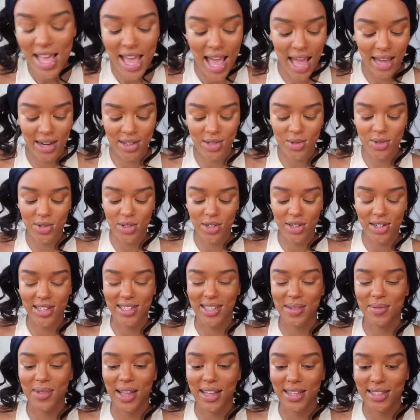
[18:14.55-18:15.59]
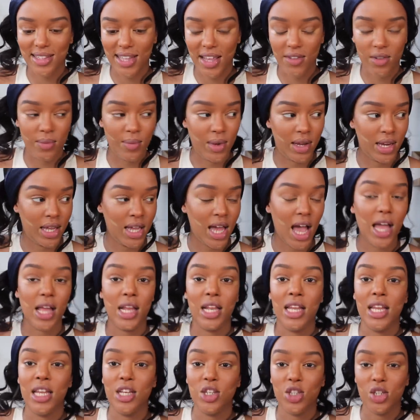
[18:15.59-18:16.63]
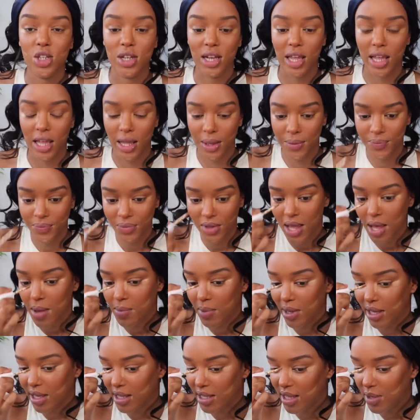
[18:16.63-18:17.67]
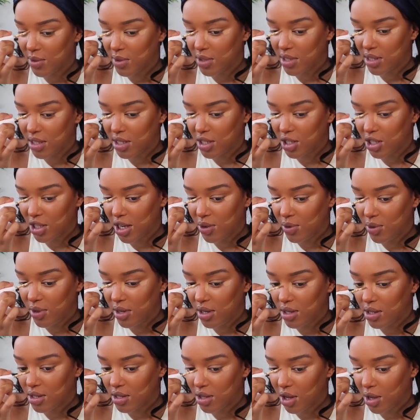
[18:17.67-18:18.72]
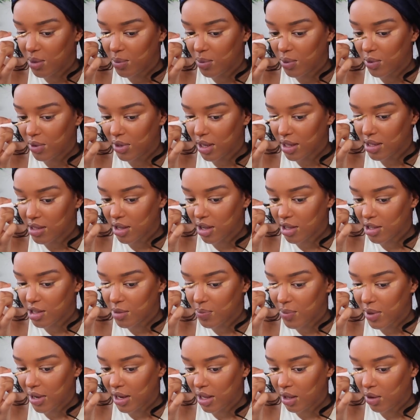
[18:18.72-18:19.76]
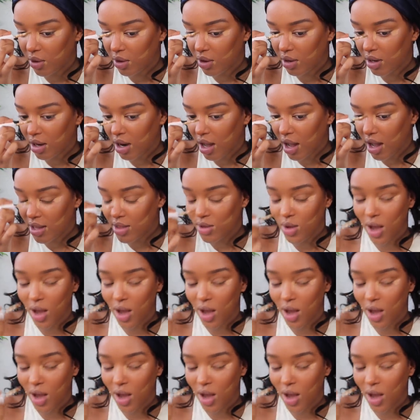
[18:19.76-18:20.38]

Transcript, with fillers: And it's also good because I'm like saving money. I literally, because I was genuinely so bored, I started spending online.